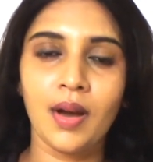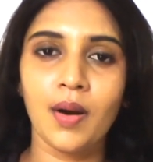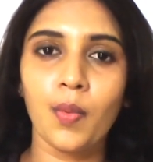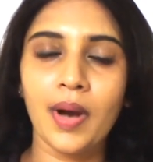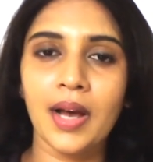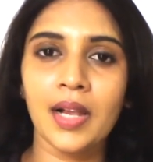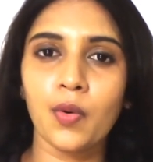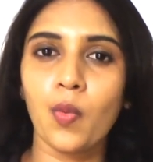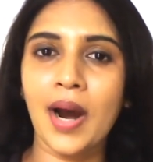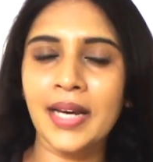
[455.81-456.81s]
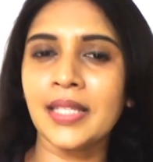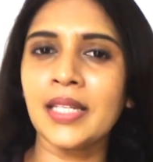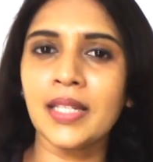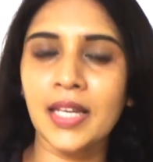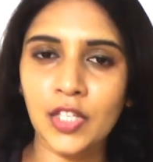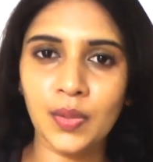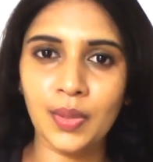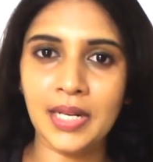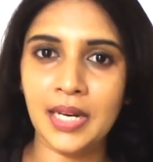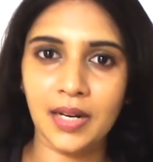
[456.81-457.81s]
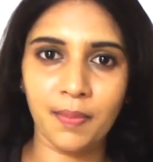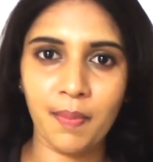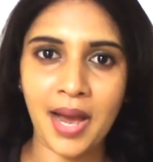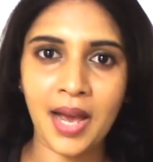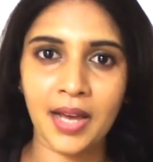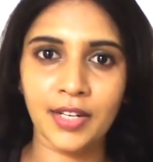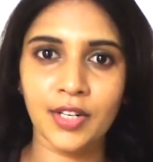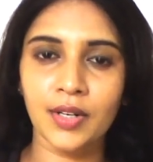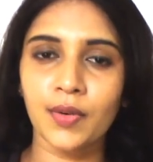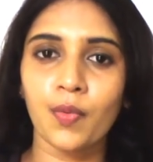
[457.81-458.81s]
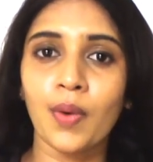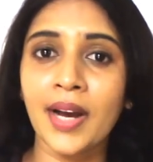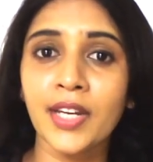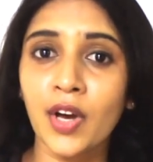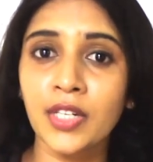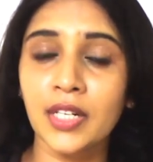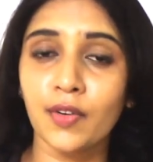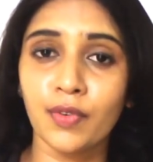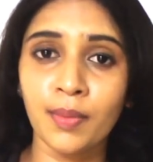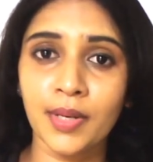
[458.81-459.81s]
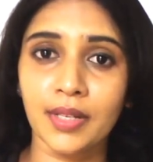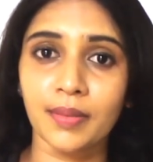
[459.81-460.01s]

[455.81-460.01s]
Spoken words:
Well, why is it necessarily a man? Why not a woman?